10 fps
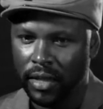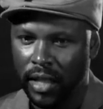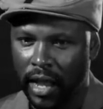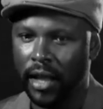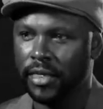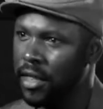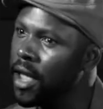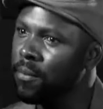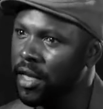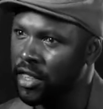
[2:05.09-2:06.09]
I had
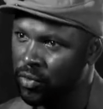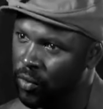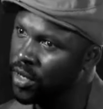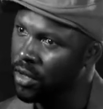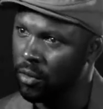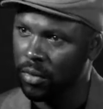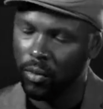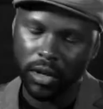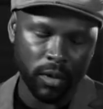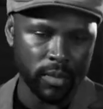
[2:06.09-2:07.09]
nightmares when I went home.
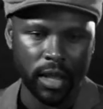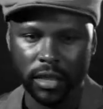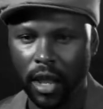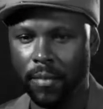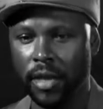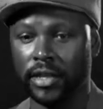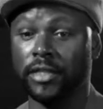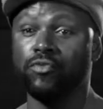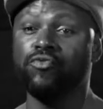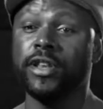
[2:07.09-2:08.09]
And that nightmares, I
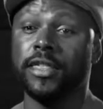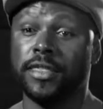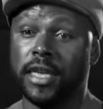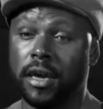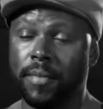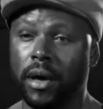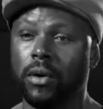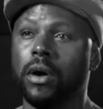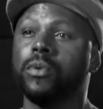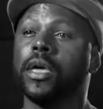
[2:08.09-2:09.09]
had to really think
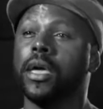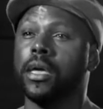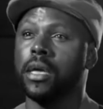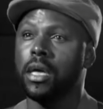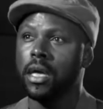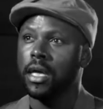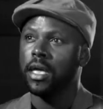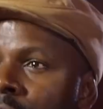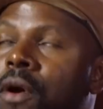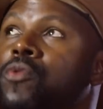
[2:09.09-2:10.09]
about, okay,
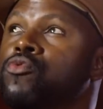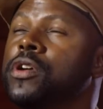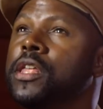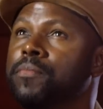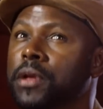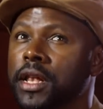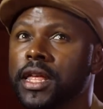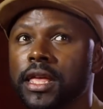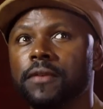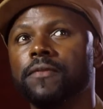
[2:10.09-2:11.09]
if I really
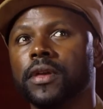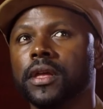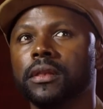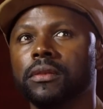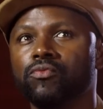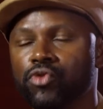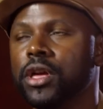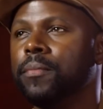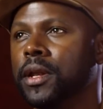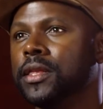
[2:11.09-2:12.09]
believe in
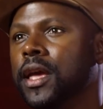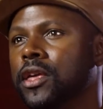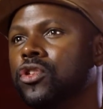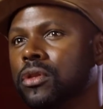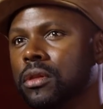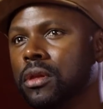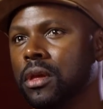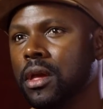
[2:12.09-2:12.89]
rehabilitation